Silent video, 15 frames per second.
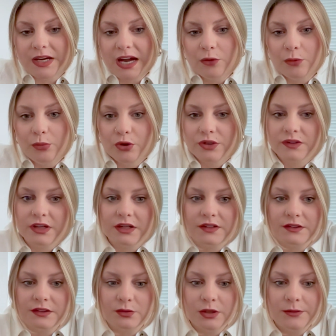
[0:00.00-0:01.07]
how important that
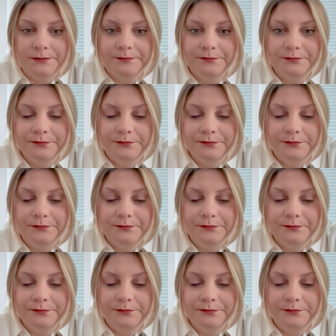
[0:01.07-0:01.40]
is as well.